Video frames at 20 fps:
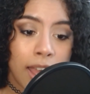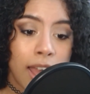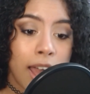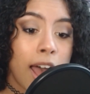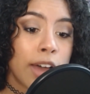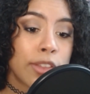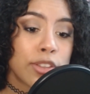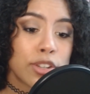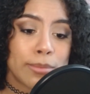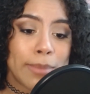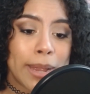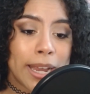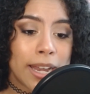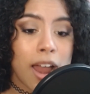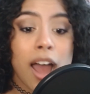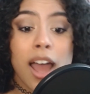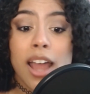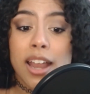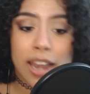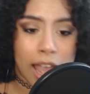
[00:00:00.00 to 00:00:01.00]
Others may
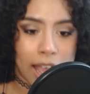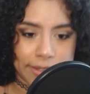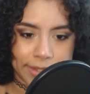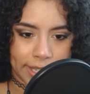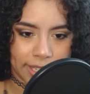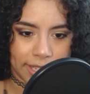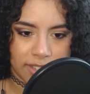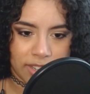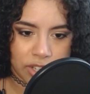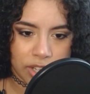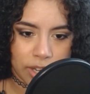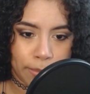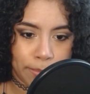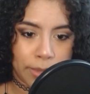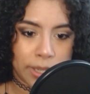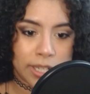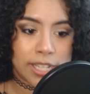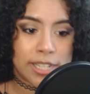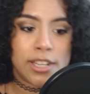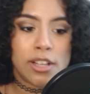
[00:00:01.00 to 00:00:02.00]
not have citizenship
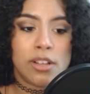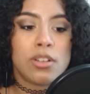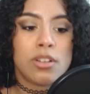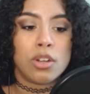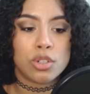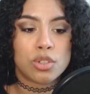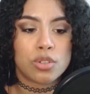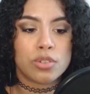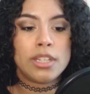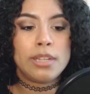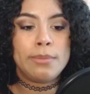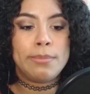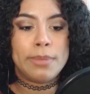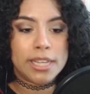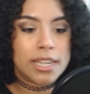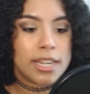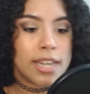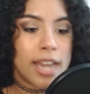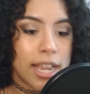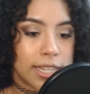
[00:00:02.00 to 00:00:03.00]
but still culturally be
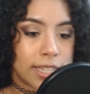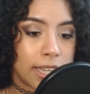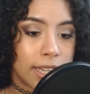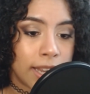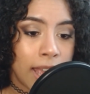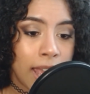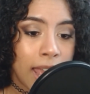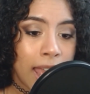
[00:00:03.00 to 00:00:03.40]
connected.